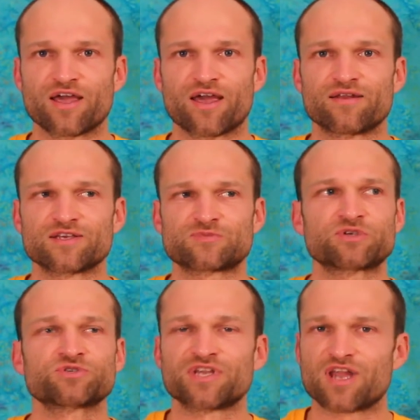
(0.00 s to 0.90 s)
and
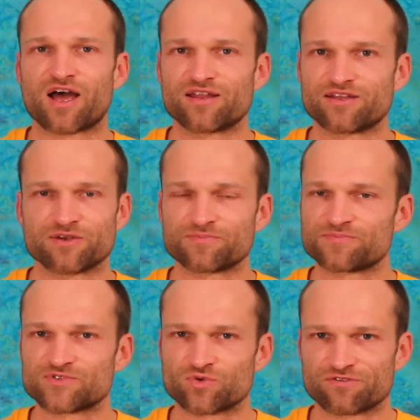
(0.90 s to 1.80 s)
especially not in a
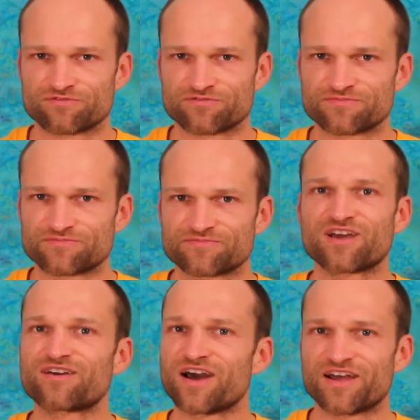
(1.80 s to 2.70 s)
sort of
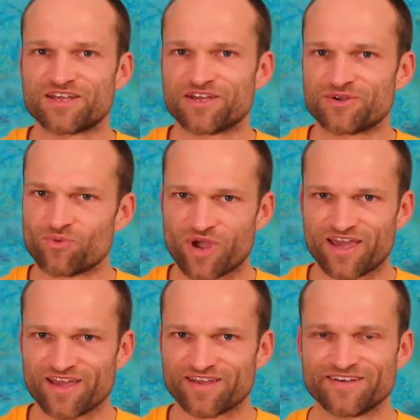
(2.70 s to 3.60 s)
cutting
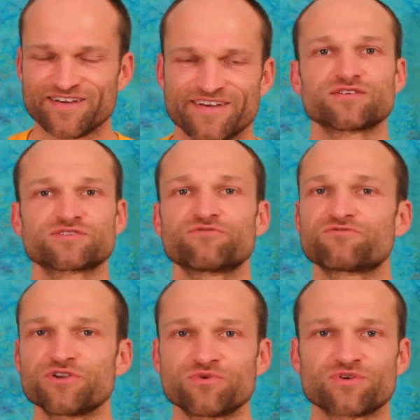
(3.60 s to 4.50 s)
way. So
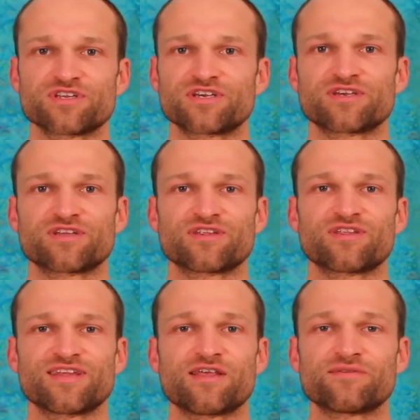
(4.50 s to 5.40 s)
frequently
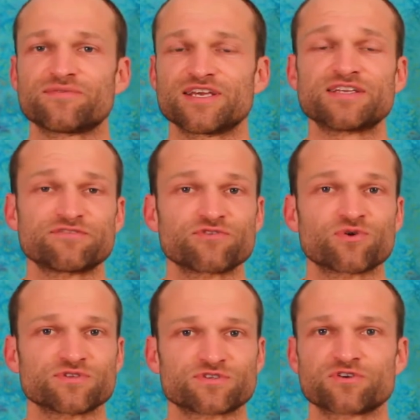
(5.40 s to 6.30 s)
in
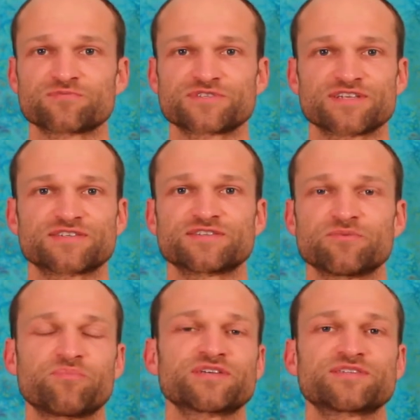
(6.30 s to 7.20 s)
difficult circumstances, the
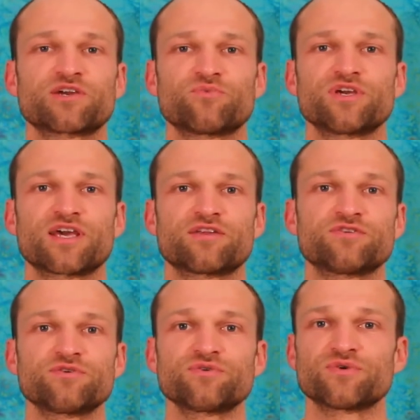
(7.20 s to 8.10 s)
best thing we can
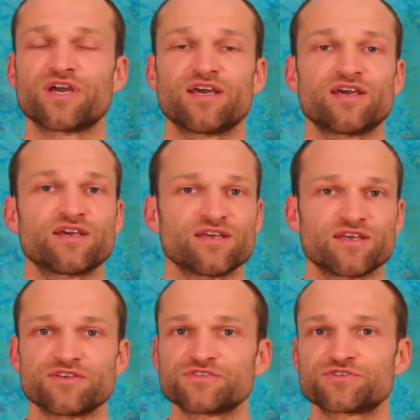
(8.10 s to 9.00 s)
do
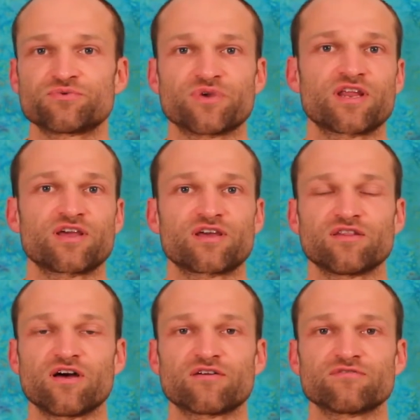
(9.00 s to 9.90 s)
is to radiate
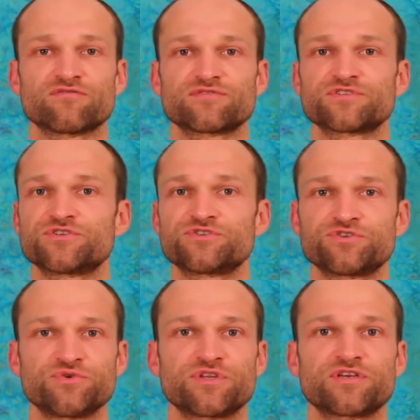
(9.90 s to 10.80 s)
love, to
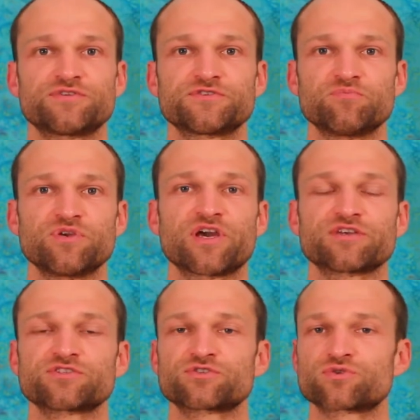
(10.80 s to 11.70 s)
tune in, to be
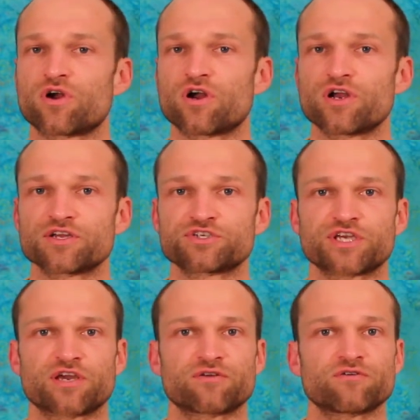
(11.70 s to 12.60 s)
as strong a
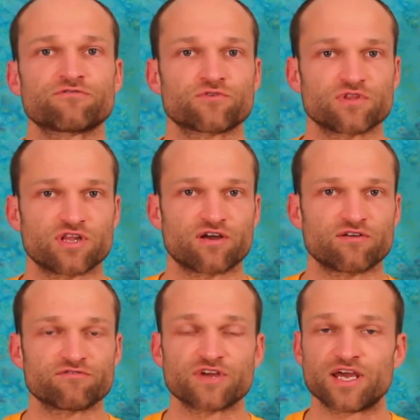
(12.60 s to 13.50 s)
channel for
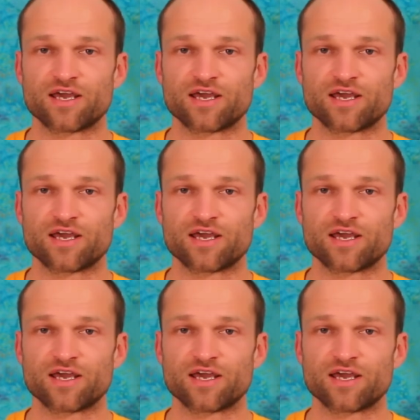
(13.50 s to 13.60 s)
love